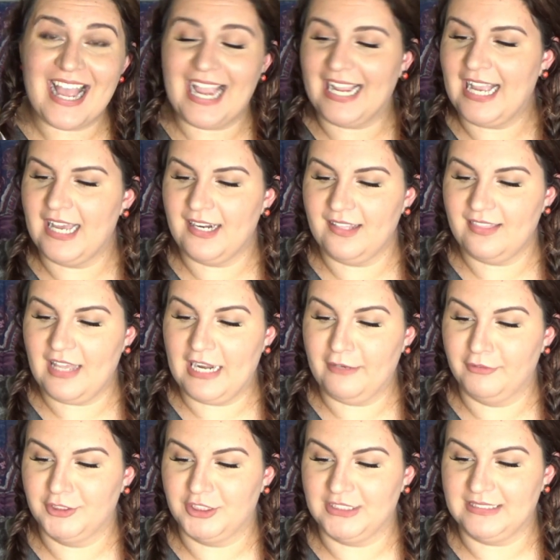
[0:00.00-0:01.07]
I kind of thought it
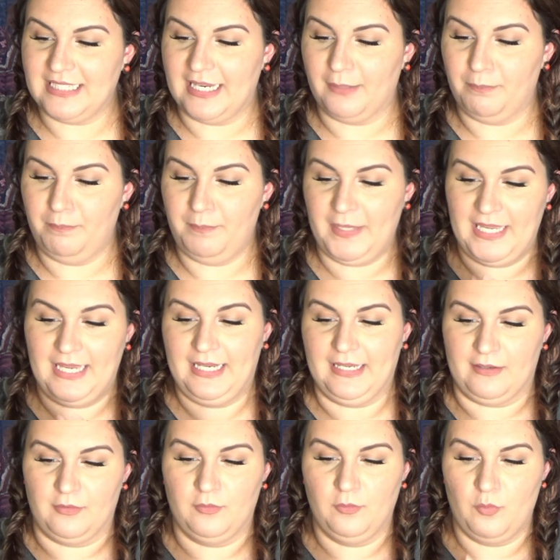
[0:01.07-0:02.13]
was just like pink
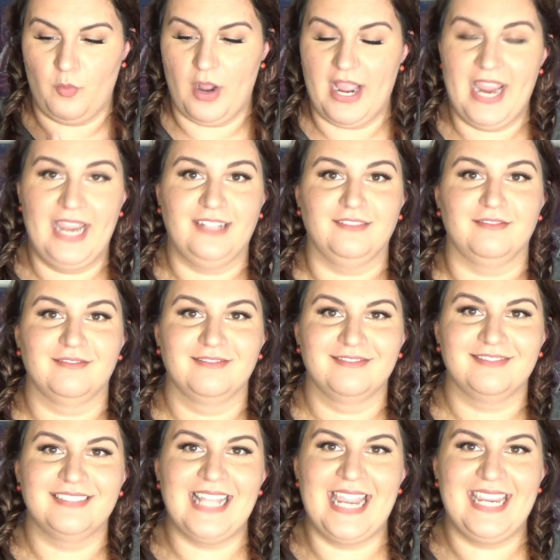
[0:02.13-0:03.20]
and white and
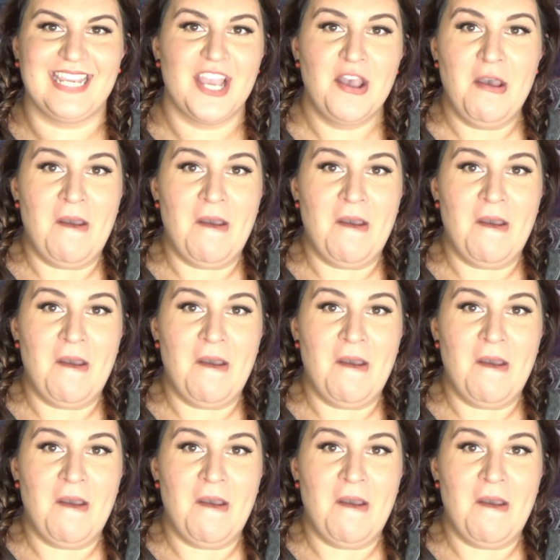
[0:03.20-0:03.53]
like